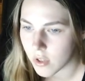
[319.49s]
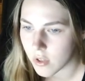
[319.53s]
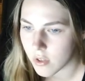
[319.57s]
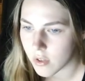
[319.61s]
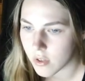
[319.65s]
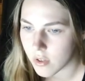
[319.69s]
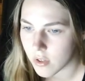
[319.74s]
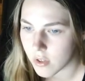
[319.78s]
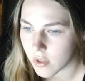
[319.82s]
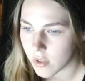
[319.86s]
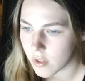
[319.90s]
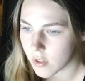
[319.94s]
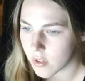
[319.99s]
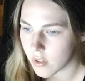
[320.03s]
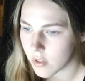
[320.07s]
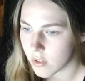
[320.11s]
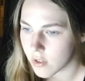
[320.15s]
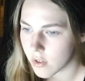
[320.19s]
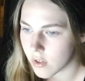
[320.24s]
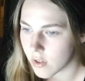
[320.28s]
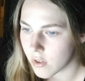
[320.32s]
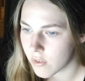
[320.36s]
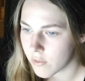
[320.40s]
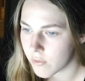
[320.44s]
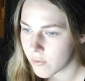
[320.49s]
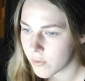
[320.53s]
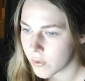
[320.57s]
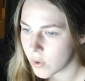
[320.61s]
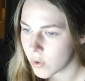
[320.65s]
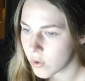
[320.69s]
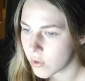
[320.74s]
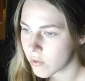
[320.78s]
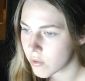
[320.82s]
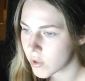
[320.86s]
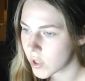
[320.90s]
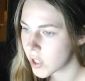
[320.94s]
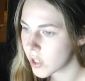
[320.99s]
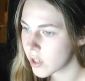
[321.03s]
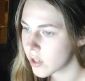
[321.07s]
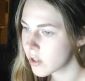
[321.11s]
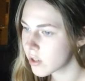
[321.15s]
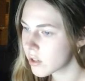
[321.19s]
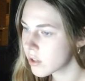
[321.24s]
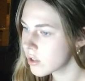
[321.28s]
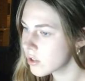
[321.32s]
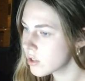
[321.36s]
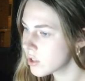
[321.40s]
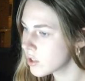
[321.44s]
The Guild of Food
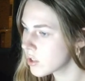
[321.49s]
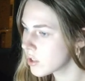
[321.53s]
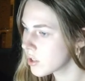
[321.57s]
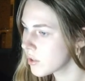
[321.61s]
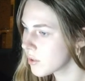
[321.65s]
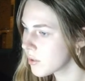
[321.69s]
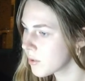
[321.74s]
Writers.